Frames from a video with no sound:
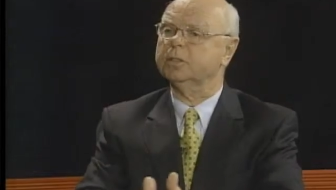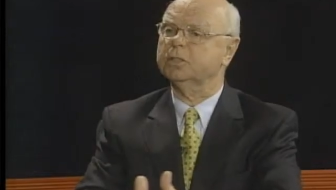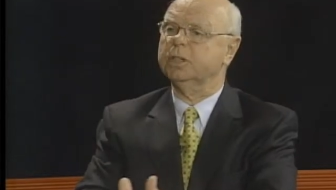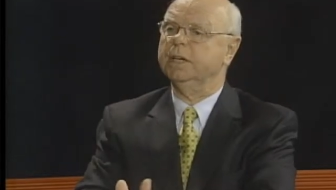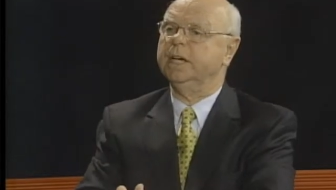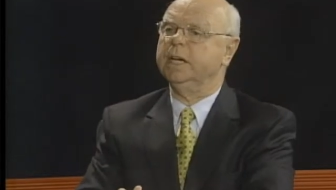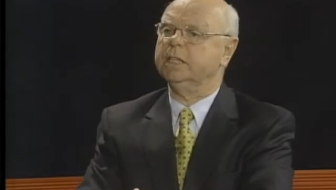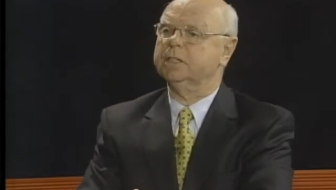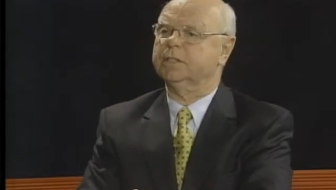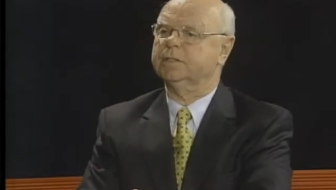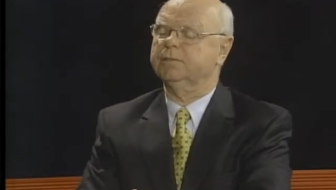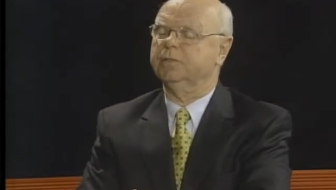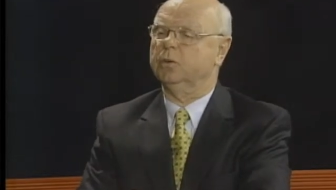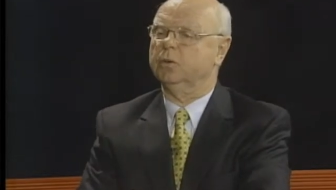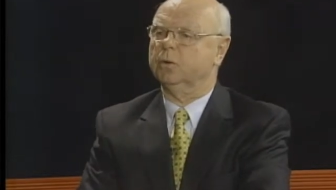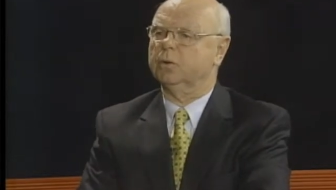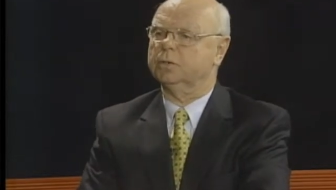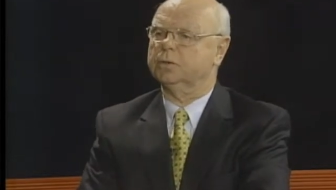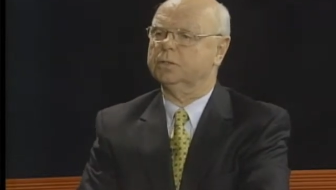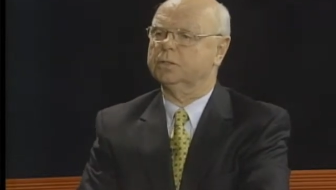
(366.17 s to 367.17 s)
a task
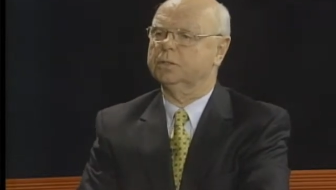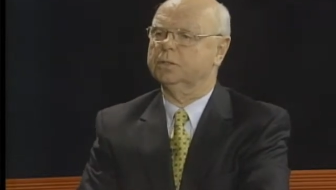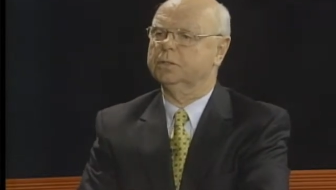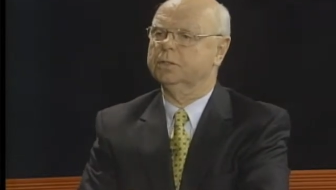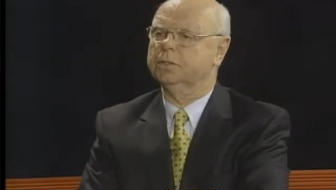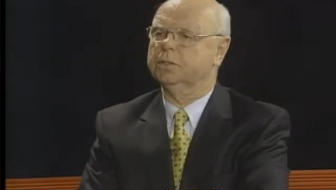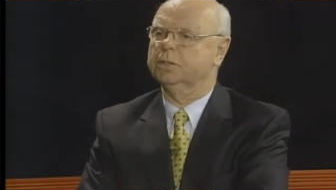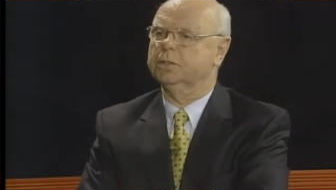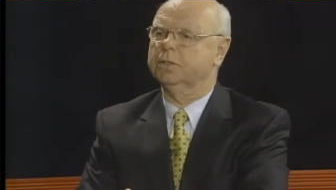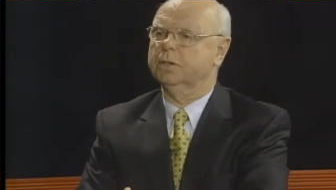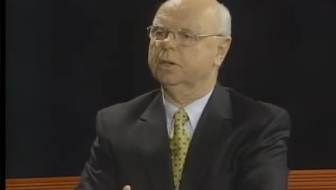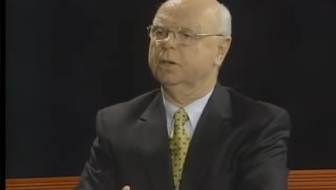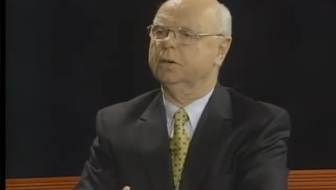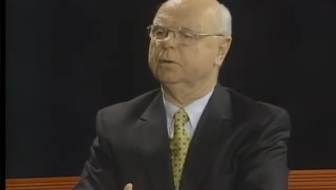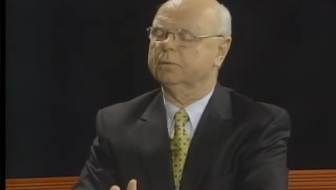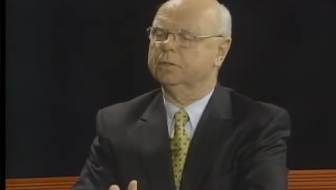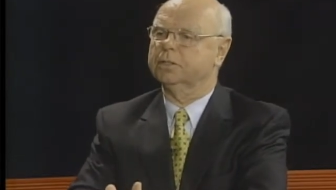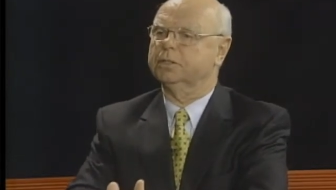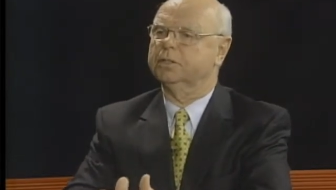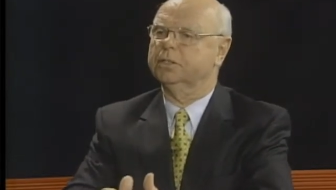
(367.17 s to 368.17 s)
force
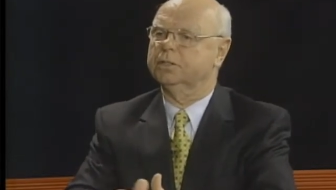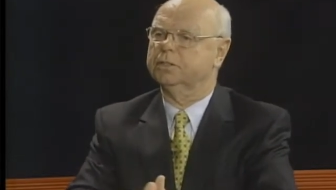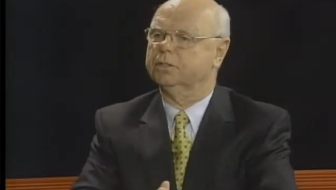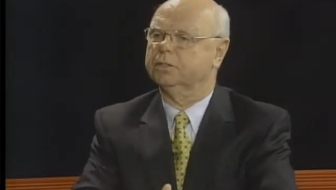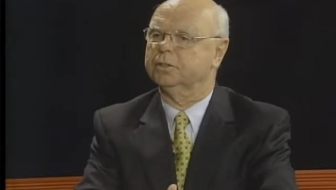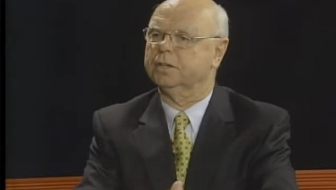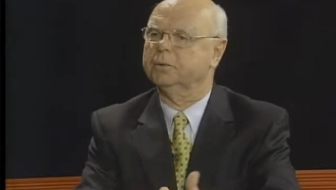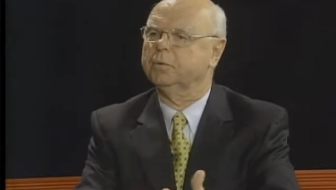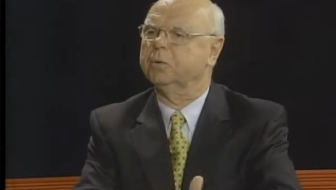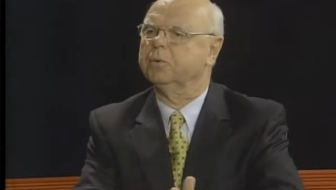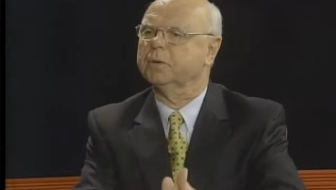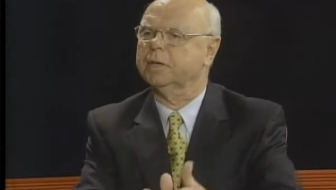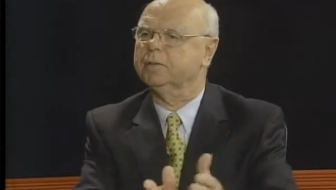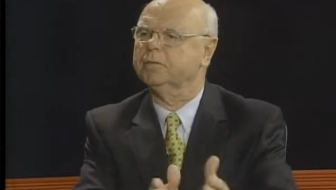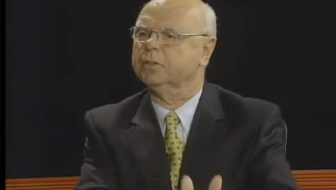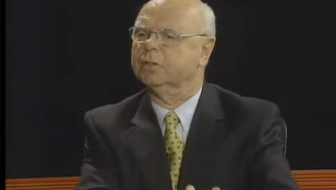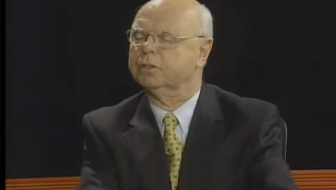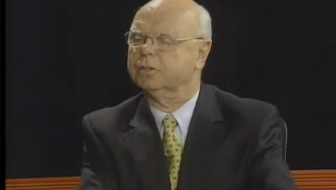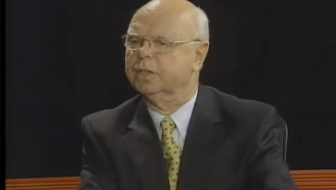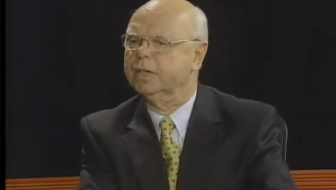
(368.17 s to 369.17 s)
on this issue, and they won't
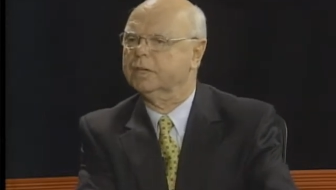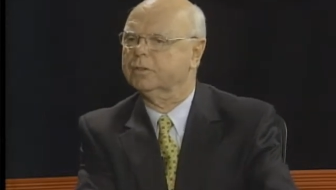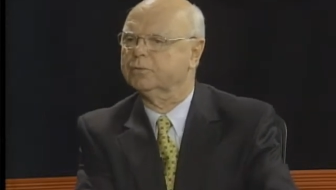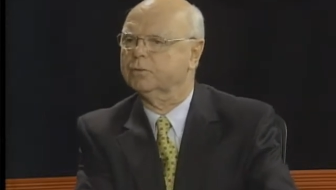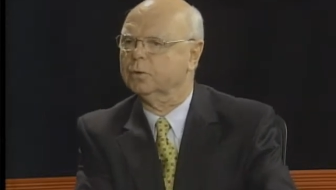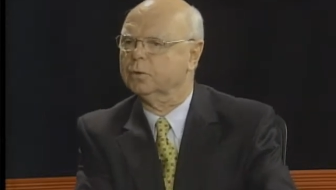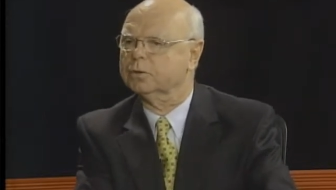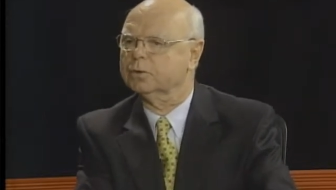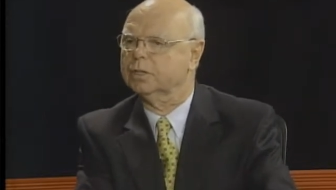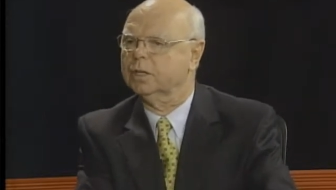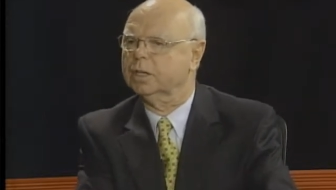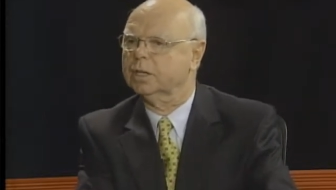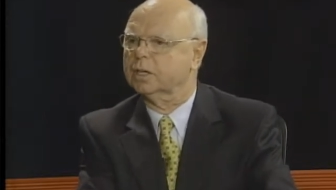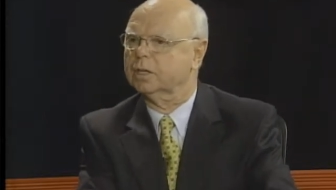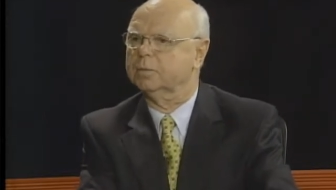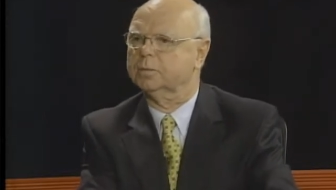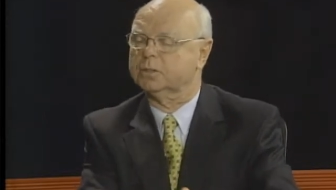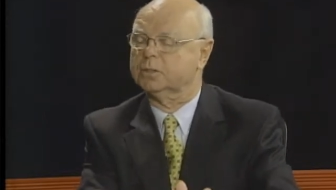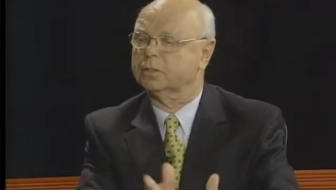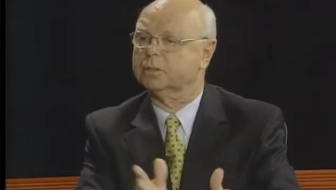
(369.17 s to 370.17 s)
give you the task force
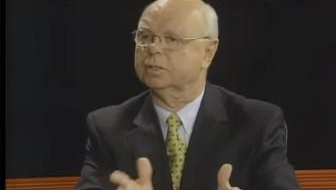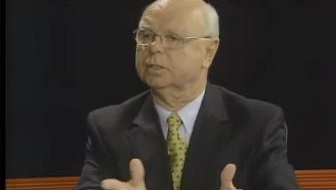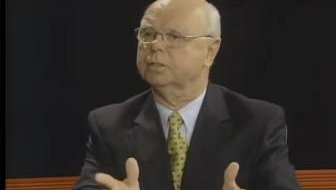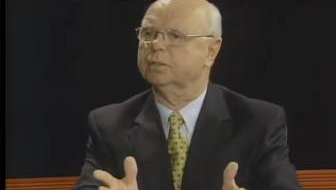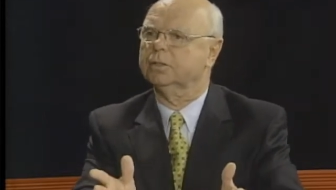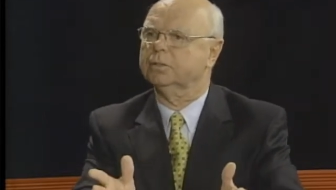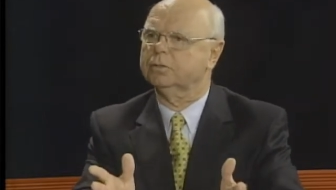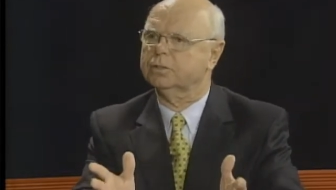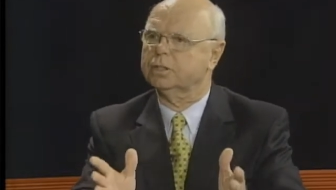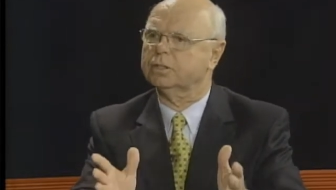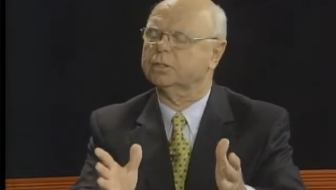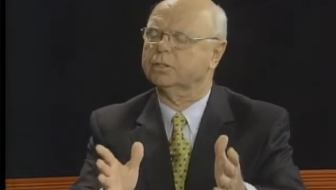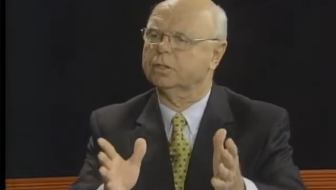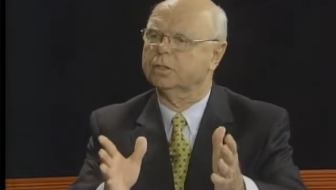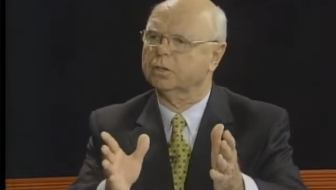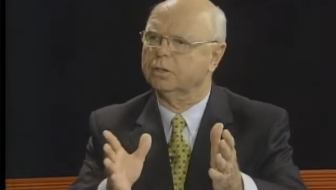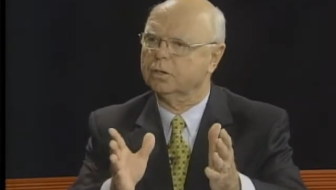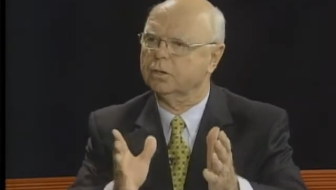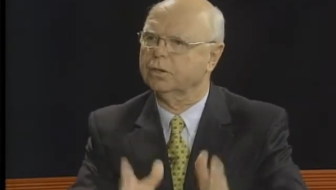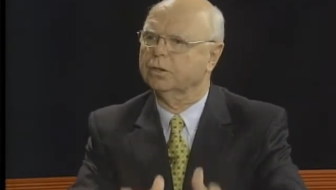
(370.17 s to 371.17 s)
documents until you just
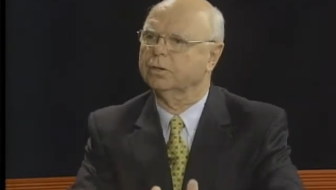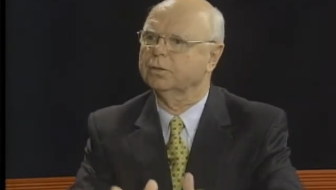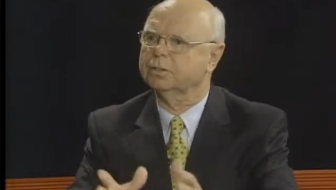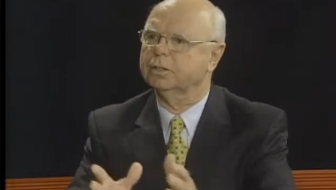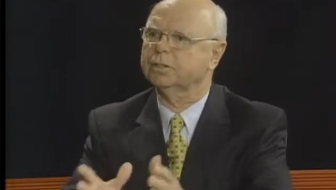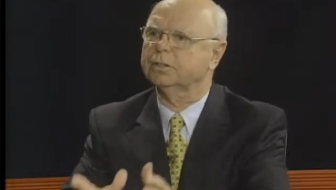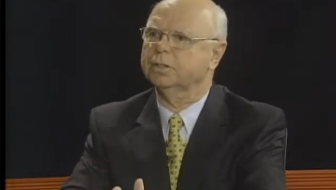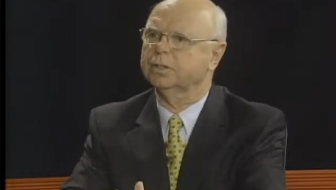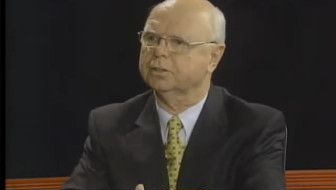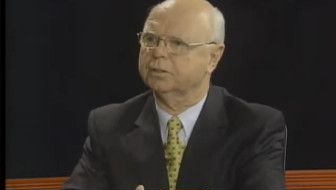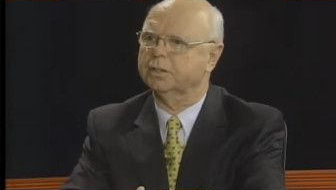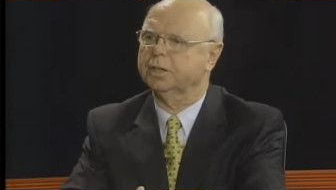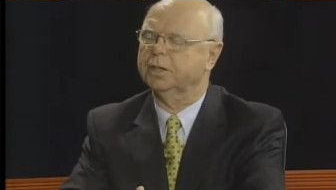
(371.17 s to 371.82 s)
learn that they're